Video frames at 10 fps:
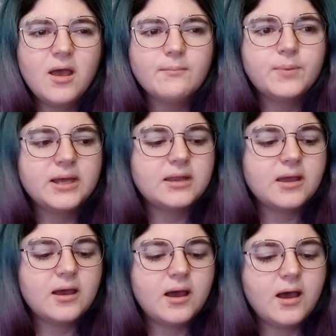but
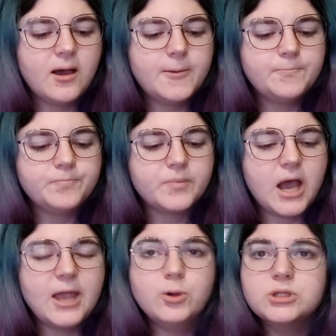I
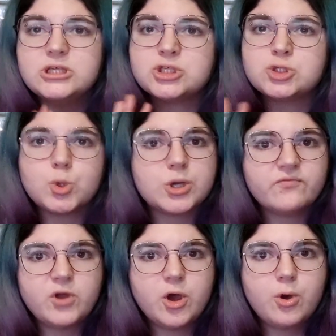only sort
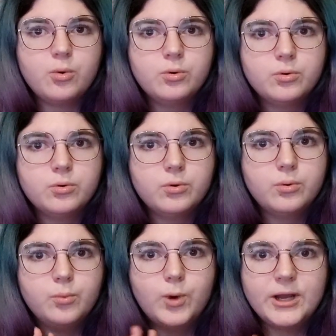of know
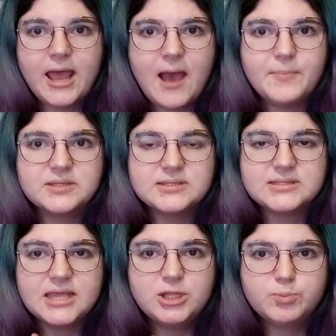what
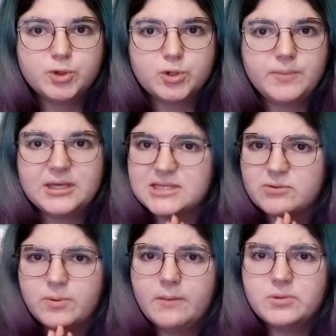happens in the book because I
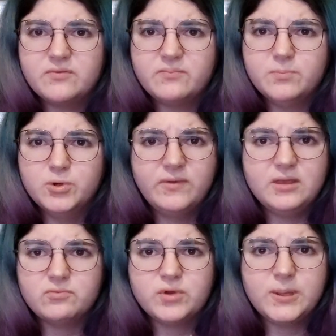remember the
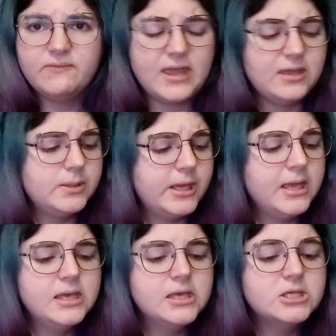movie really vaguely.
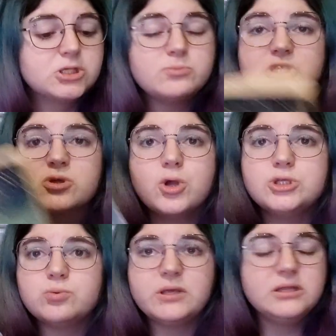So I'm just going
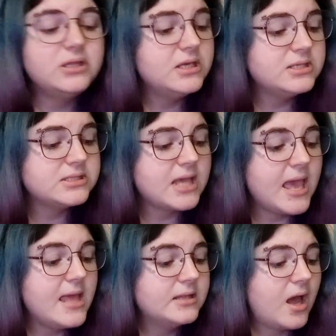to read these,
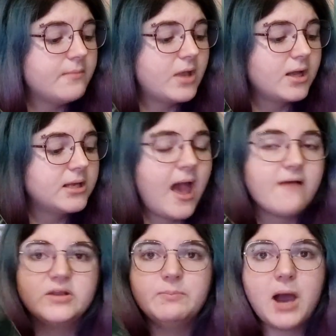and I'm not going to
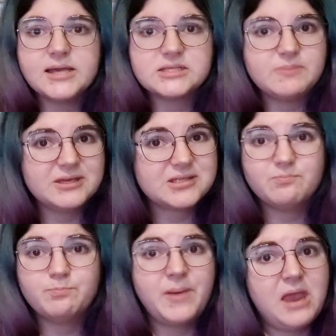have any bias because
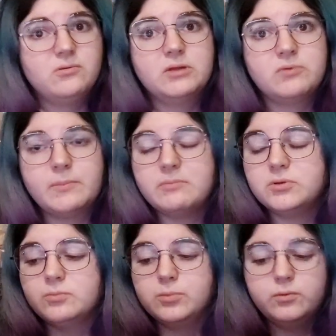I barely
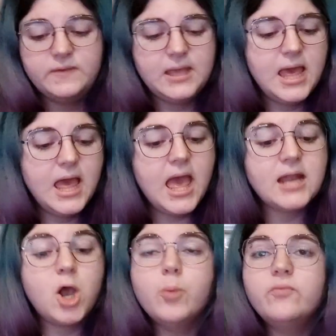remember the movie.
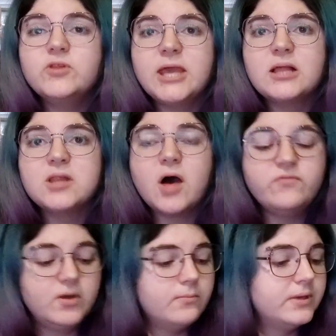And hopefully I'll
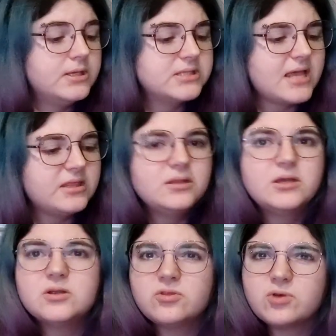love them because I think
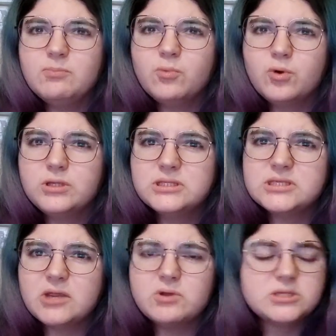there are 3 more in the
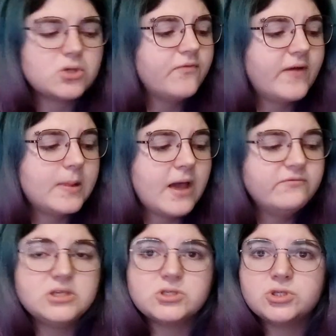series, so if I love
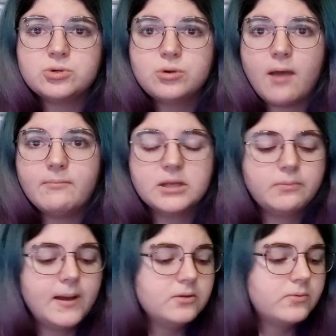these 2, I'm going to
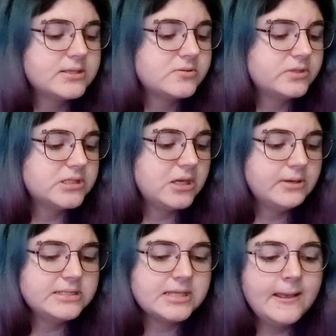buy the rest of the
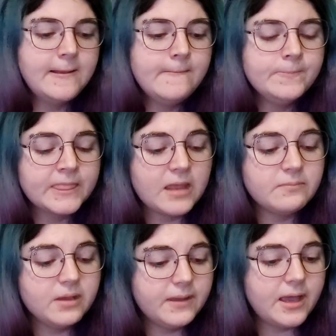series.
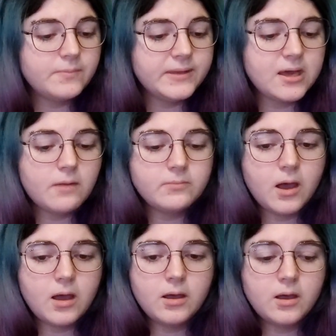And maybe I'll become
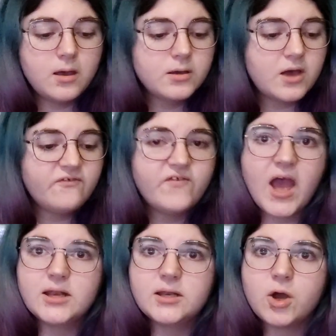a
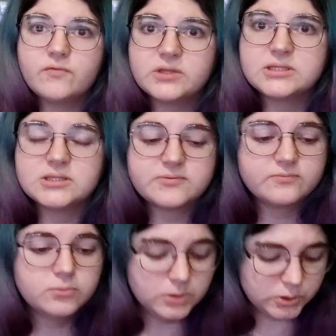fan of this
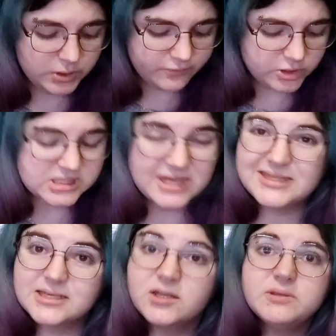universe, and
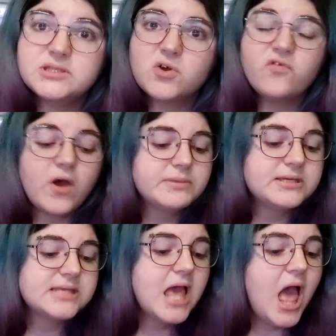it's going to be so fun
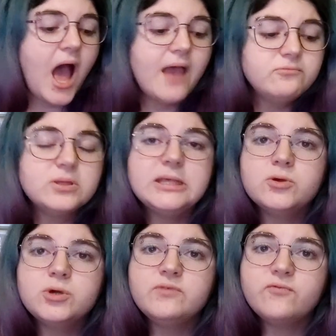because I'm really
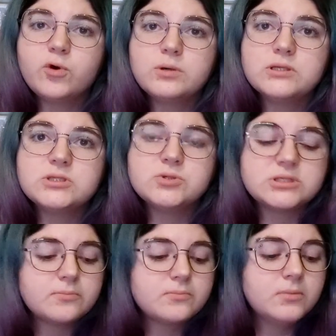looking forward to
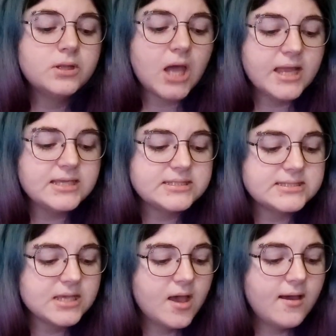some
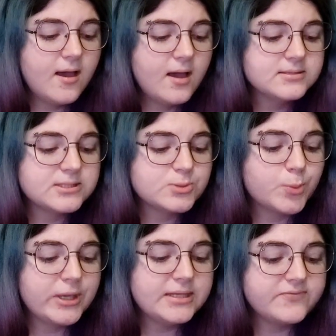nice,
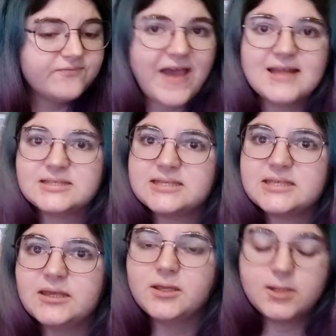sweet fantasy,